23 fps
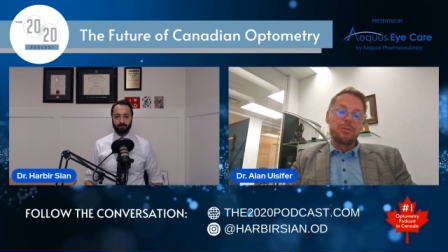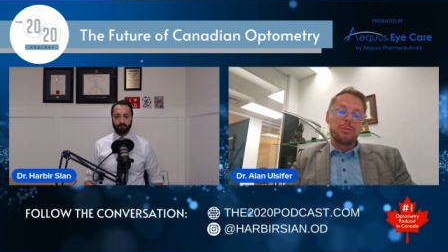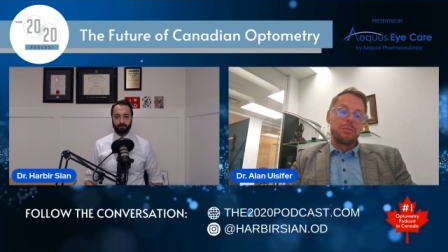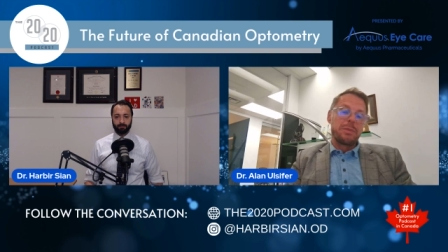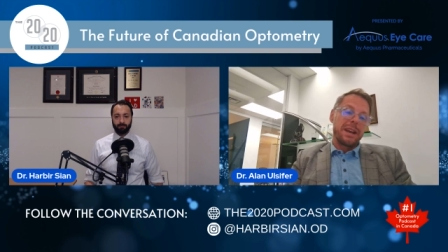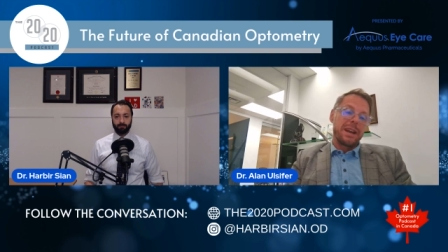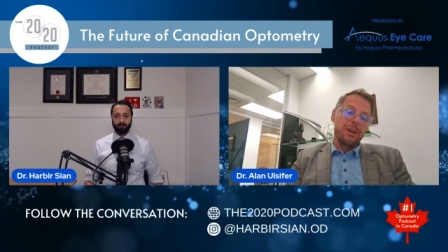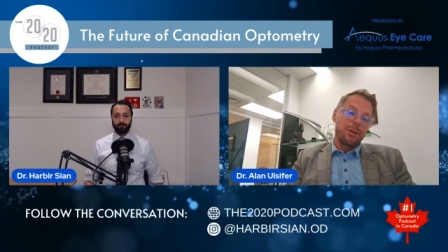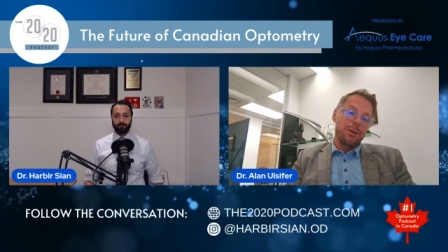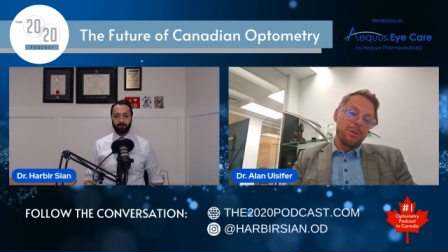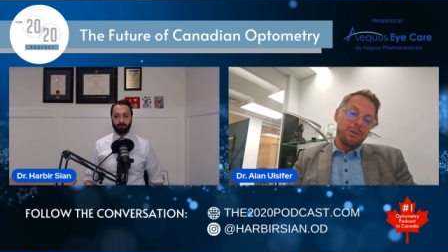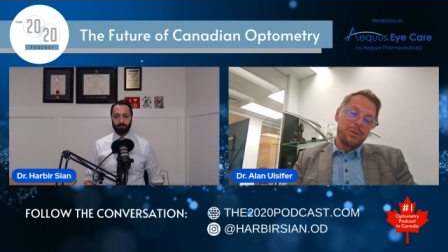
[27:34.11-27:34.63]

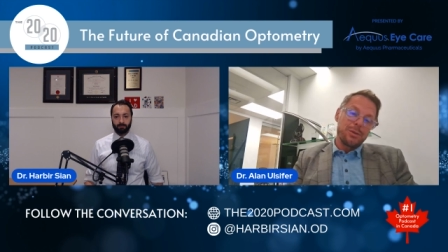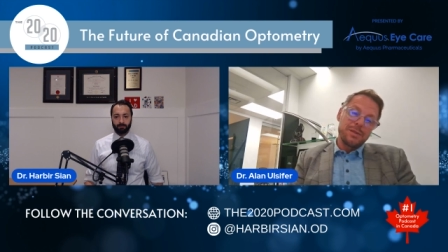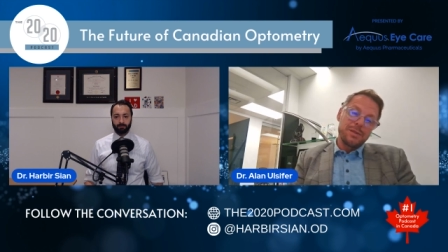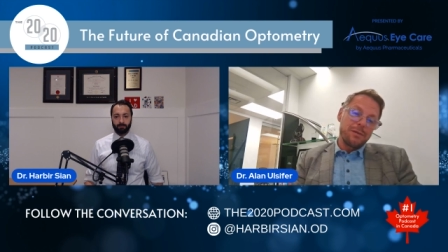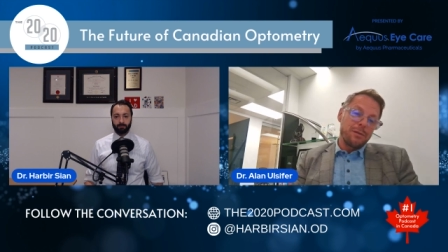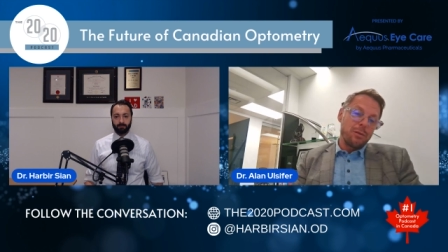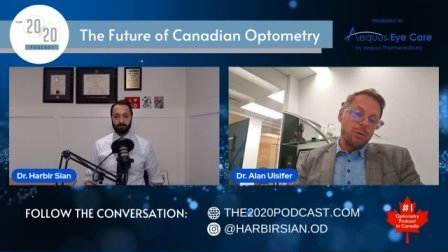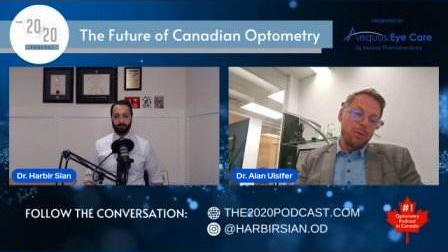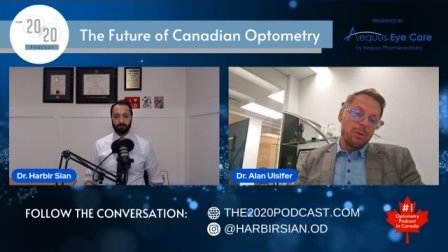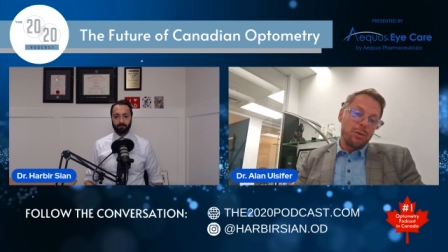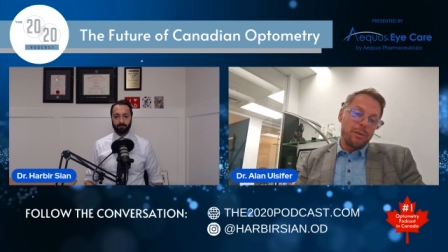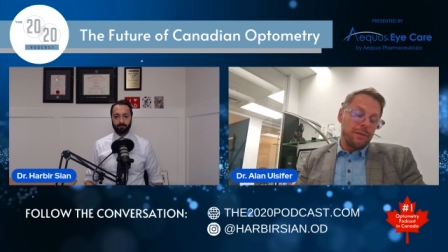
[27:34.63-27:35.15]
pairs
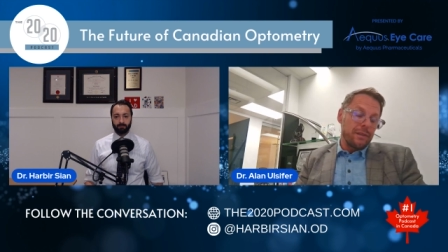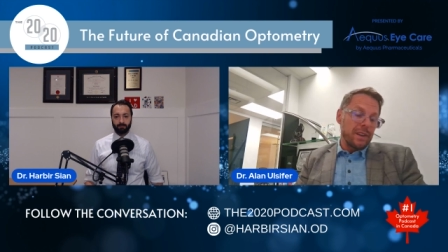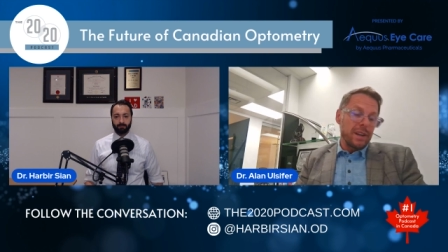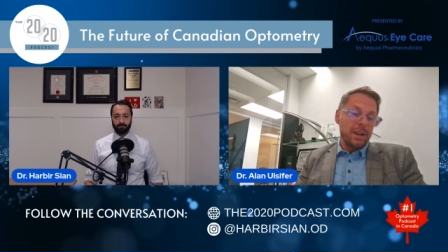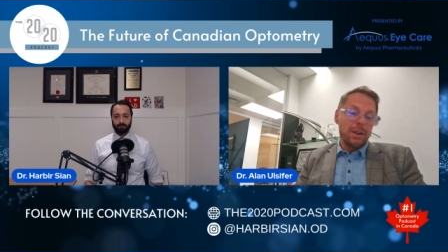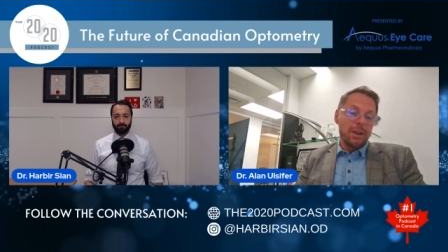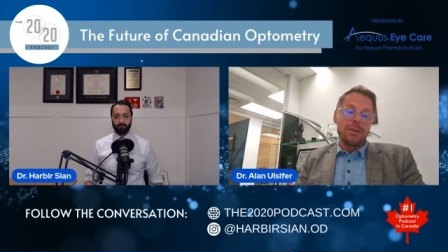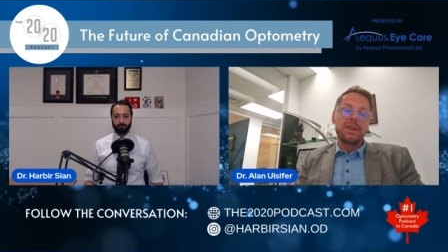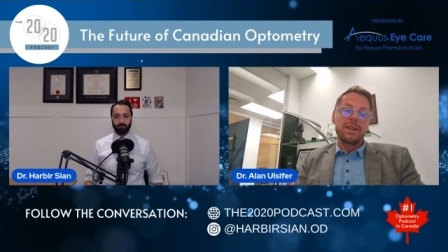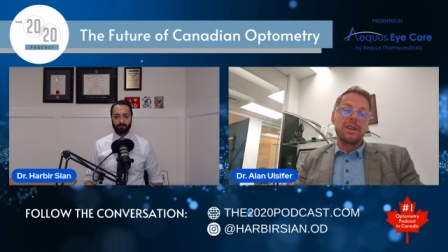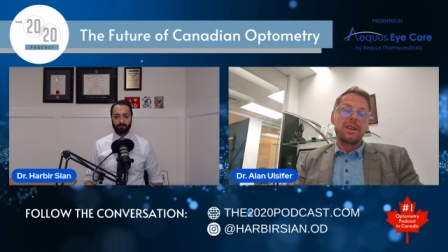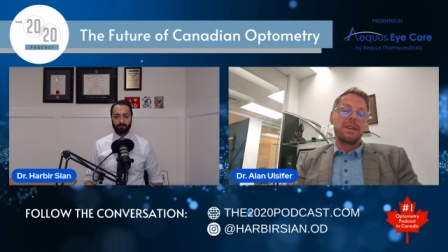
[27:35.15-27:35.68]
for
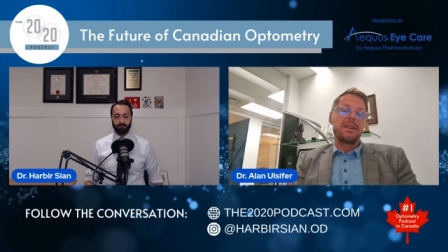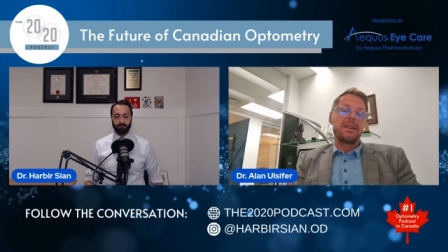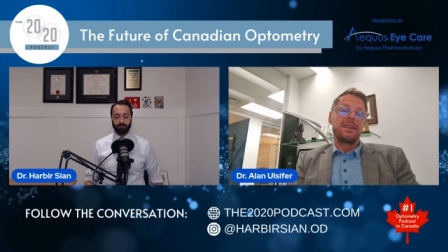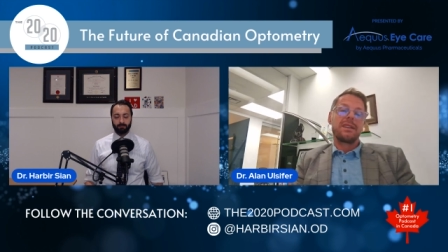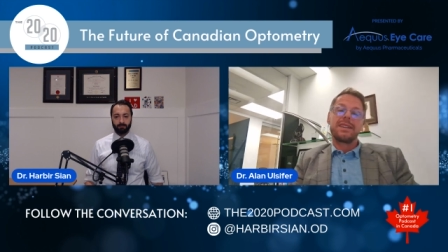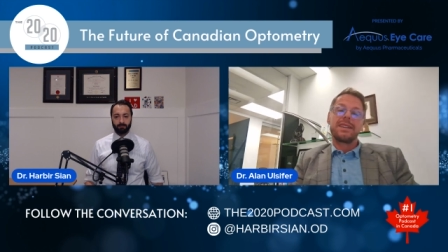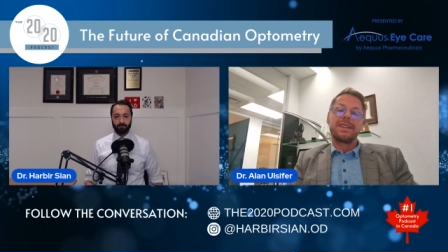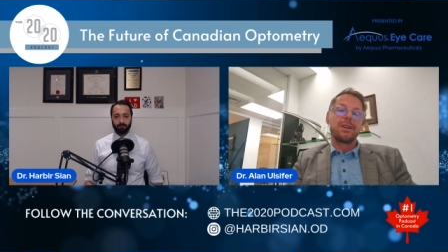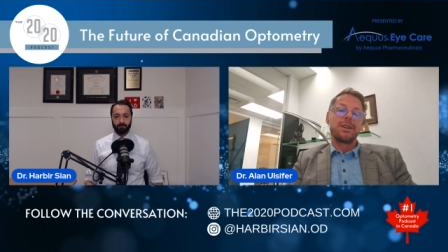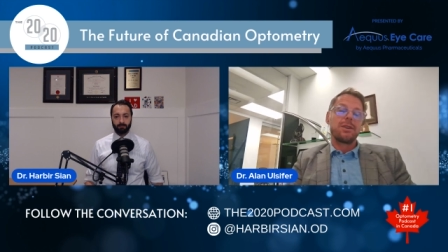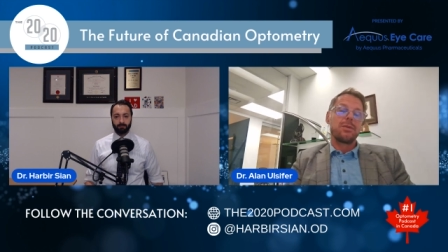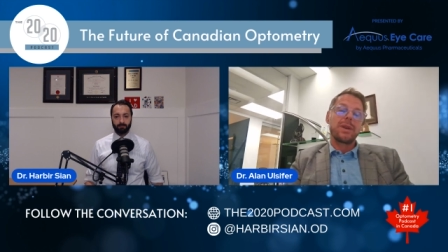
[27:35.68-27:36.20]
very,
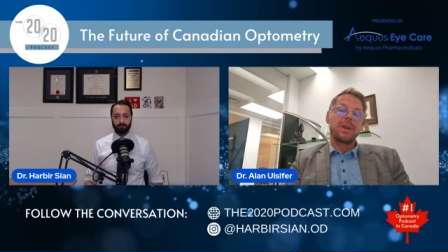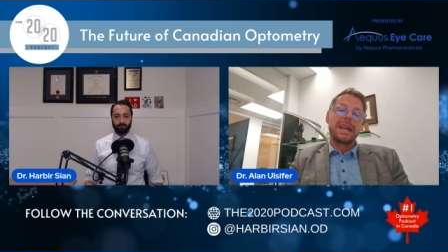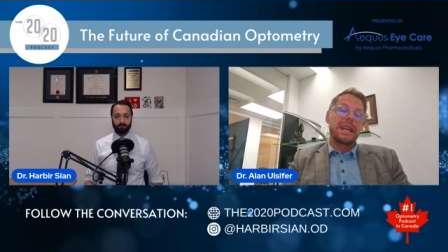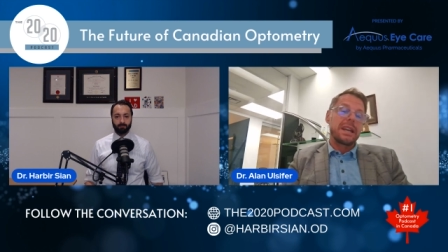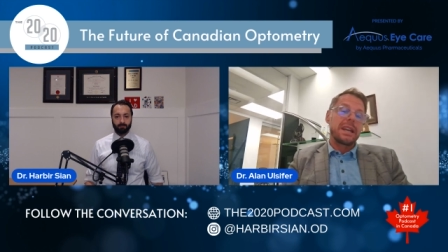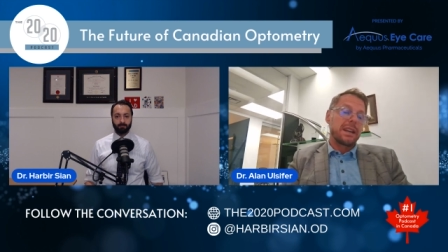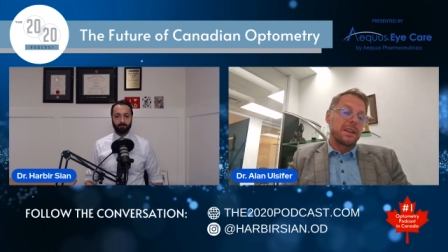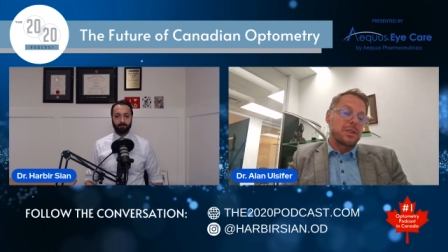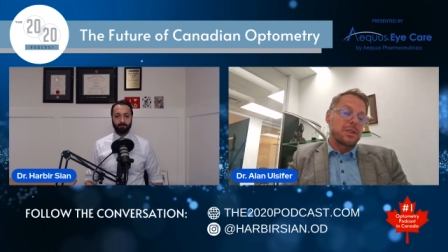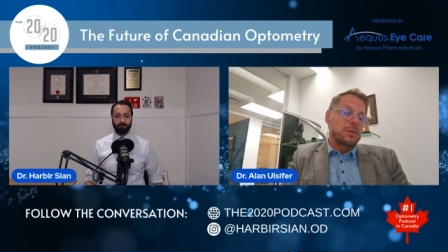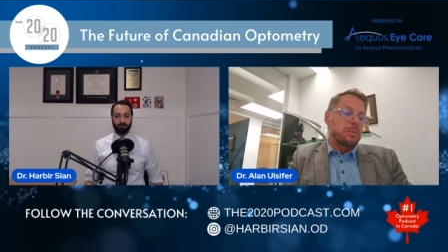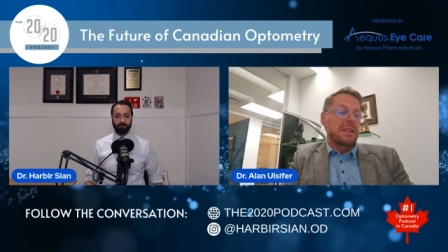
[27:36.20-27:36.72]

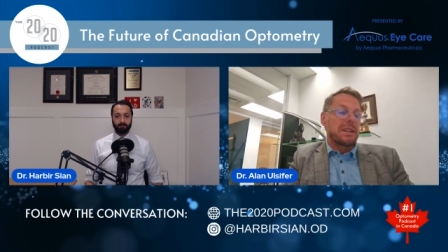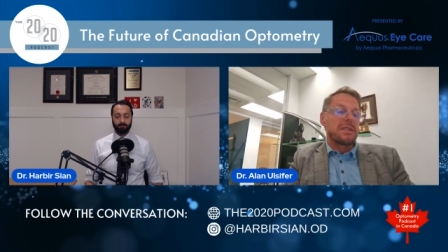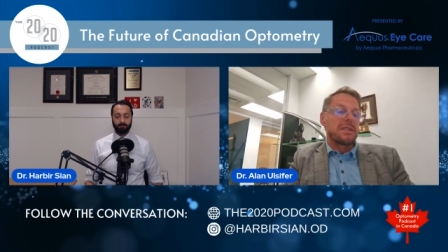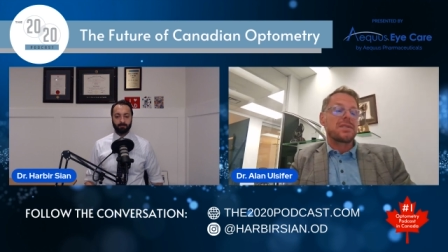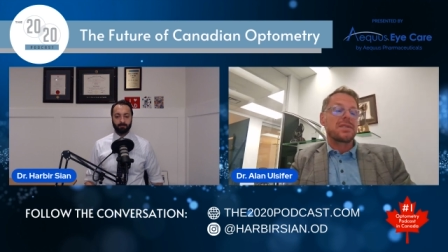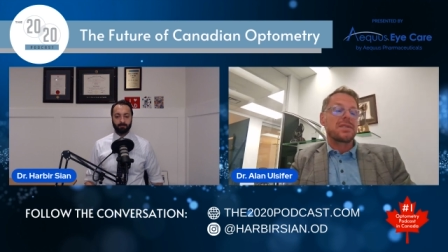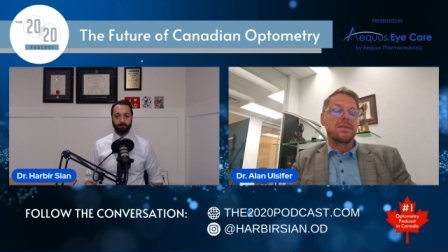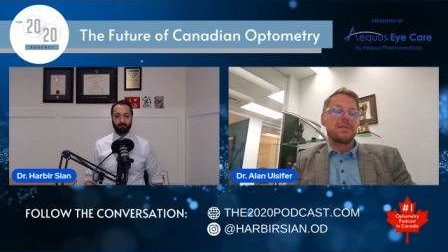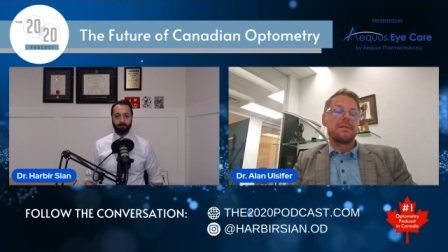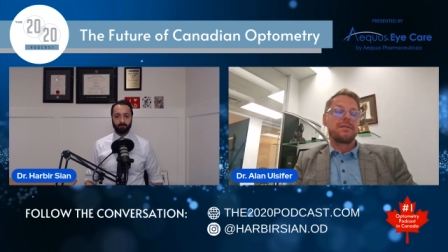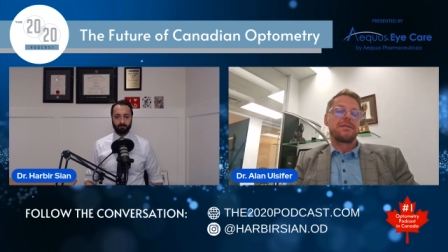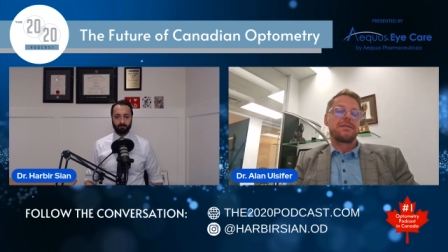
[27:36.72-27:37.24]

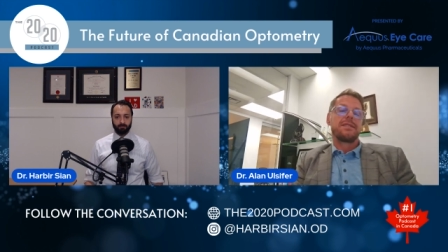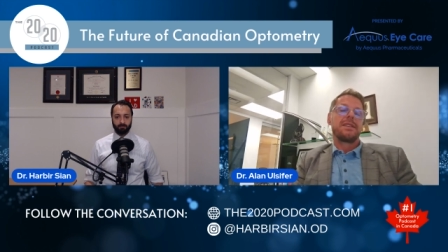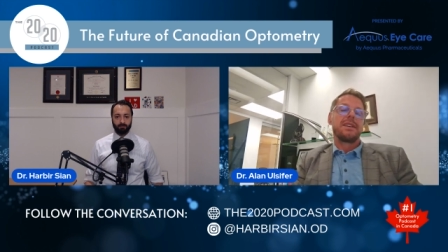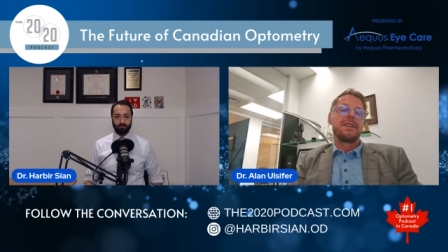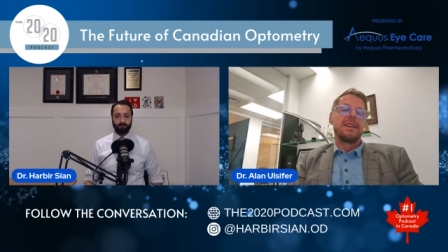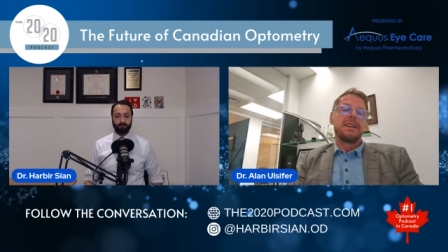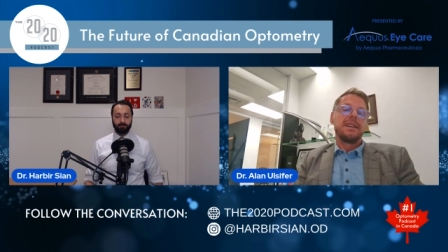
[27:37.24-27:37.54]
inexpensive.